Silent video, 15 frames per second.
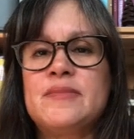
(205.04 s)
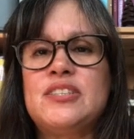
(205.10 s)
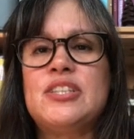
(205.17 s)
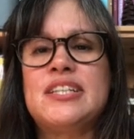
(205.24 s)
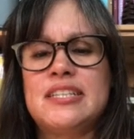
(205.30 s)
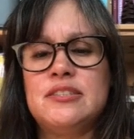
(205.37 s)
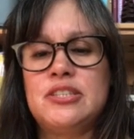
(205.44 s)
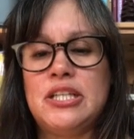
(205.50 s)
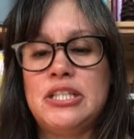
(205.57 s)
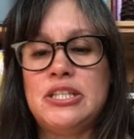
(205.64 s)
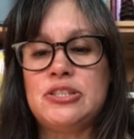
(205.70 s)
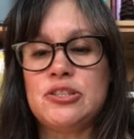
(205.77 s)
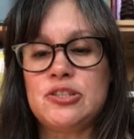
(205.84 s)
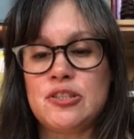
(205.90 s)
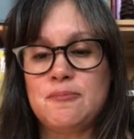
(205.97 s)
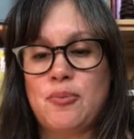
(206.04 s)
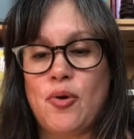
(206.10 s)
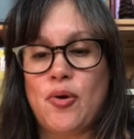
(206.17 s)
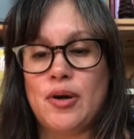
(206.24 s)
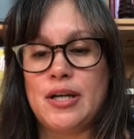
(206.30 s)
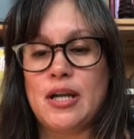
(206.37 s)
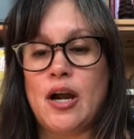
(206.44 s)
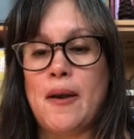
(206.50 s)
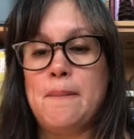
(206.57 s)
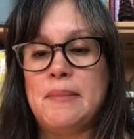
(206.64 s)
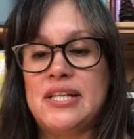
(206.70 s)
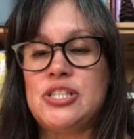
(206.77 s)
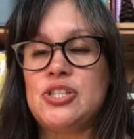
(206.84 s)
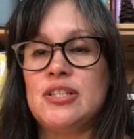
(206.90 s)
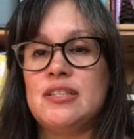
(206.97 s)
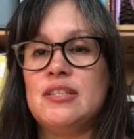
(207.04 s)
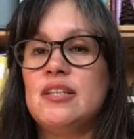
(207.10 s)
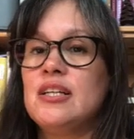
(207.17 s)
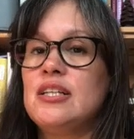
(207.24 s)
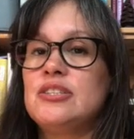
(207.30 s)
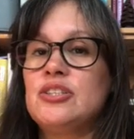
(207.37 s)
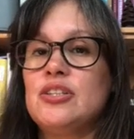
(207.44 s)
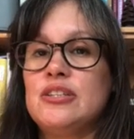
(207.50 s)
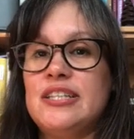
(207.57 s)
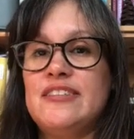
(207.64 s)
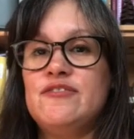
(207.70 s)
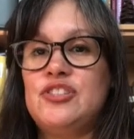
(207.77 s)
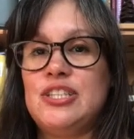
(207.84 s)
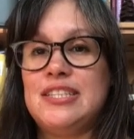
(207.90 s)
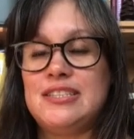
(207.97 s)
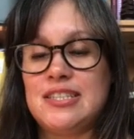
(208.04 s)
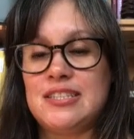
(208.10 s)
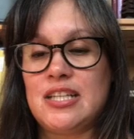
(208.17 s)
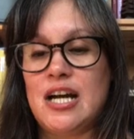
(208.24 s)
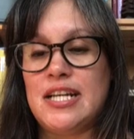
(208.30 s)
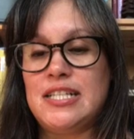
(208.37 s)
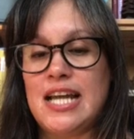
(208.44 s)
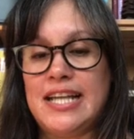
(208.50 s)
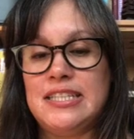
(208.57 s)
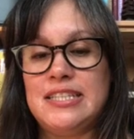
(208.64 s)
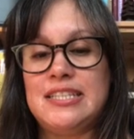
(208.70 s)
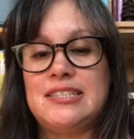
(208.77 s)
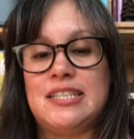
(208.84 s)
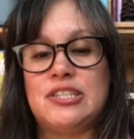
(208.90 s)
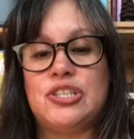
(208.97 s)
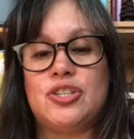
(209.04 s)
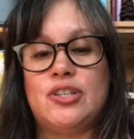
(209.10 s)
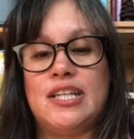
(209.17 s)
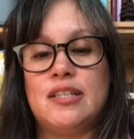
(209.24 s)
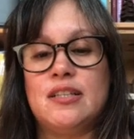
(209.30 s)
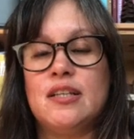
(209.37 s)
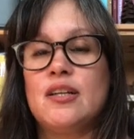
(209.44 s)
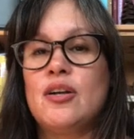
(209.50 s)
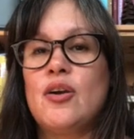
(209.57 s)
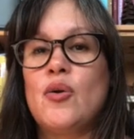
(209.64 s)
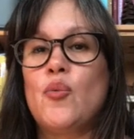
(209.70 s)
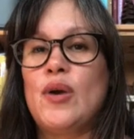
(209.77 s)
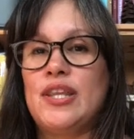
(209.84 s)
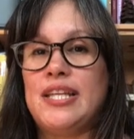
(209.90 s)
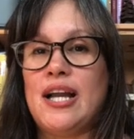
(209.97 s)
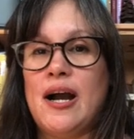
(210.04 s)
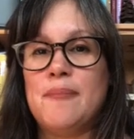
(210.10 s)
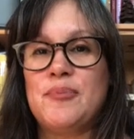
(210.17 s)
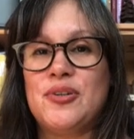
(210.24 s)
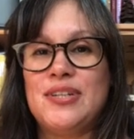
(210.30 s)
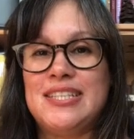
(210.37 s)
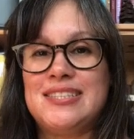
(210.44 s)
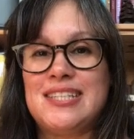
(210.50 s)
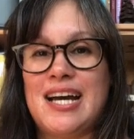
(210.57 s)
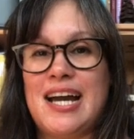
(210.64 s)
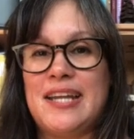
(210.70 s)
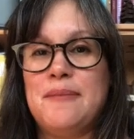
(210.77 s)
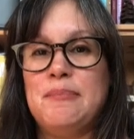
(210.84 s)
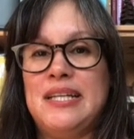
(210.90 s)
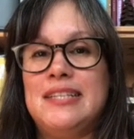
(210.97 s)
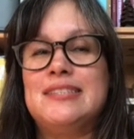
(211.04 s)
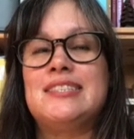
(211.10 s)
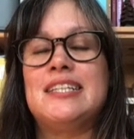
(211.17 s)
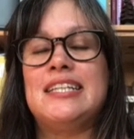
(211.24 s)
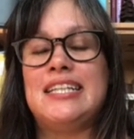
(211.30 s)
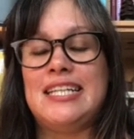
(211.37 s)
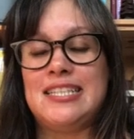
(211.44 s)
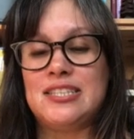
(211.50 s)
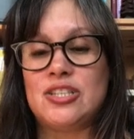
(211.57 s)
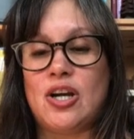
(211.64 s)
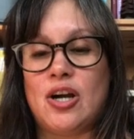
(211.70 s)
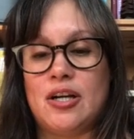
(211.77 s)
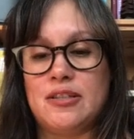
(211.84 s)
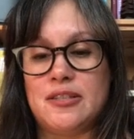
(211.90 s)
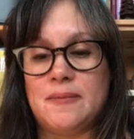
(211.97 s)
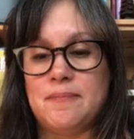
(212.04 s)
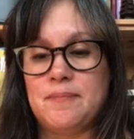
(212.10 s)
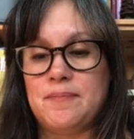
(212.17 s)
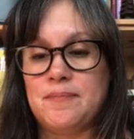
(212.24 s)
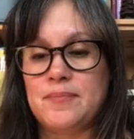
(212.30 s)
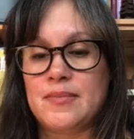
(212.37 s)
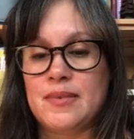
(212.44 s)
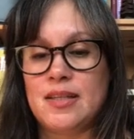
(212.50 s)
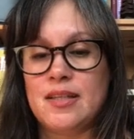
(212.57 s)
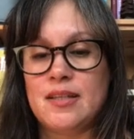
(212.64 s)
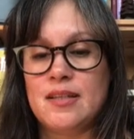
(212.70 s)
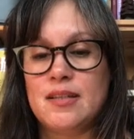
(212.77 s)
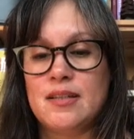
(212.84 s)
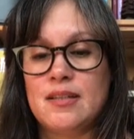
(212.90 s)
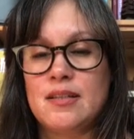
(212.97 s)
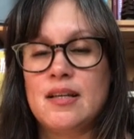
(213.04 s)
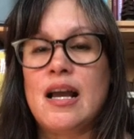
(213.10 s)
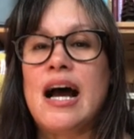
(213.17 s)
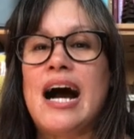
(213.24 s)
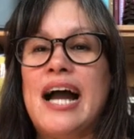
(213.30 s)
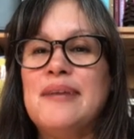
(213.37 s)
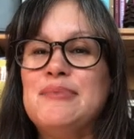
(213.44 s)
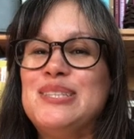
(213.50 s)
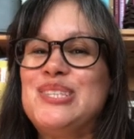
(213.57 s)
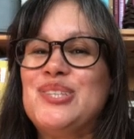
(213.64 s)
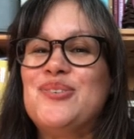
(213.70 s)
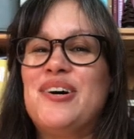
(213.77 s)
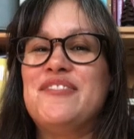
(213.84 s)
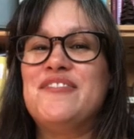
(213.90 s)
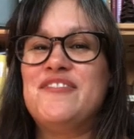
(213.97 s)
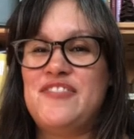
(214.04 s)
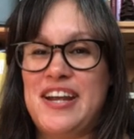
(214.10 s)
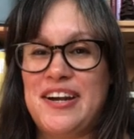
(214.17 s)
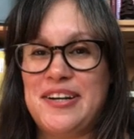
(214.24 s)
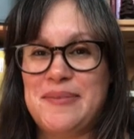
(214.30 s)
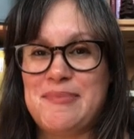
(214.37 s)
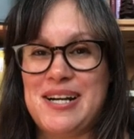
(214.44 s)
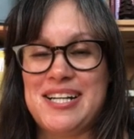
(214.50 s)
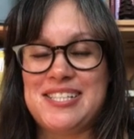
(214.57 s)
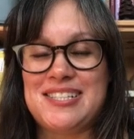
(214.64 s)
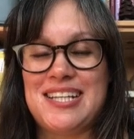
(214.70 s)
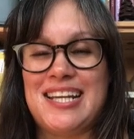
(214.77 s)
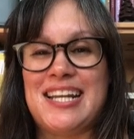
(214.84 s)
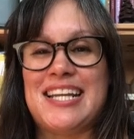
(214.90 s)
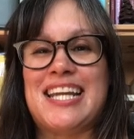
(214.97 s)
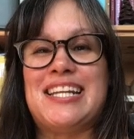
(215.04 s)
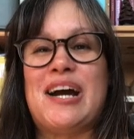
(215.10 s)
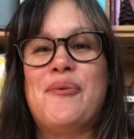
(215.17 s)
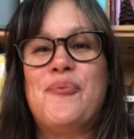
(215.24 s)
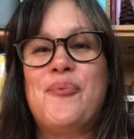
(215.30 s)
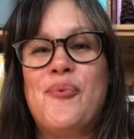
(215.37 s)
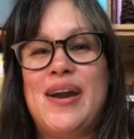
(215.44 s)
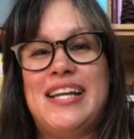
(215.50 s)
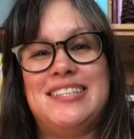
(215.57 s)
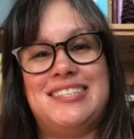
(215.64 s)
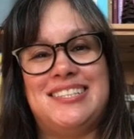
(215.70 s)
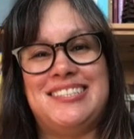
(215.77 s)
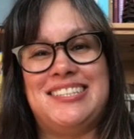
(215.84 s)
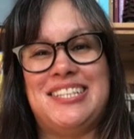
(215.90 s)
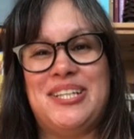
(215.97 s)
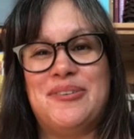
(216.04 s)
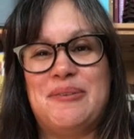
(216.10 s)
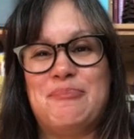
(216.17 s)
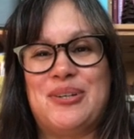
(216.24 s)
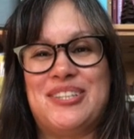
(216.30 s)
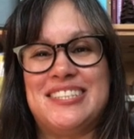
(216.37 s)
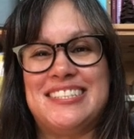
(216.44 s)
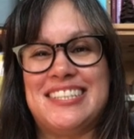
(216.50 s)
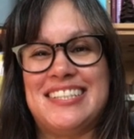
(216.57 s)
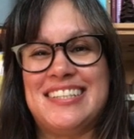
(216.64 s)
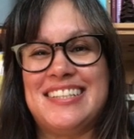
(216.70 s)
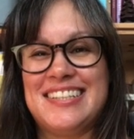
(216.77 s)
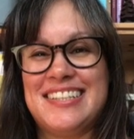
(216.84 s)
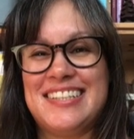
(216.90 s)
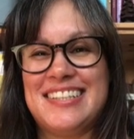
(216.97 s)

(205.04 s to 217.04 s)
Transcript: to continue to support our mission to live Jesus on 96th Street, where the Upper East Side meets East Harlem. I miss you all very much, and I cannot wait to see you in person.